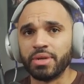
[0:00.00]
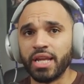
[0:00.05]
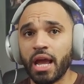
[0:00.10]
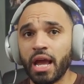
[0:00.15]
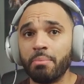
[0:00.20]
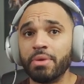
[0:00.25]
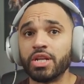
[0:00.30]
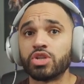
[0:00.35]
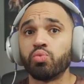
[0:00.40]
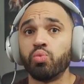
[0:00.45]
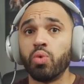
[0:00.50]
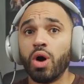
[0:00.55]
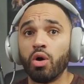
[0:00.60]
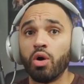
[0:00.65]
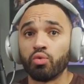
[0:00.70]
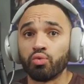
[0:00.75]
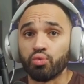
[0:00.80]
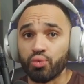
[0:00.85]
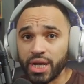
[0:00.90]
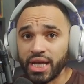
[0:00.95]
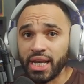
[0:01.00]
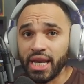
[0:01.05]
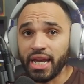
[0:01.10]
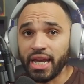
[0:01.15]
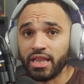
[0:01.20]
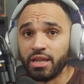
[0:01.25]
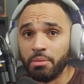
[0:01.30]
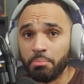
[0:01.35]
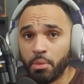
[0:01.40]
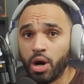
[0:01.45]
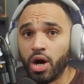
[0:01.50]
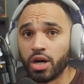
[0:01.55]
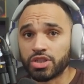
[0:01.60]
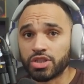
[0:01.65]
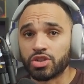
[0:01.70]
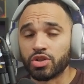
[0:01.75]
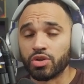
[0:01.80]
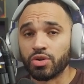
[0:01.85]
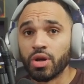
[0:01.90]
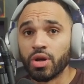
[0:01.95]
damage while reading the
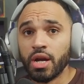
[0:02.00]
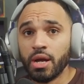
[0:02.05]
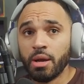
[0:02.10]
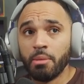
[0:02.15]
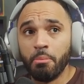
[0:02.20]
monster,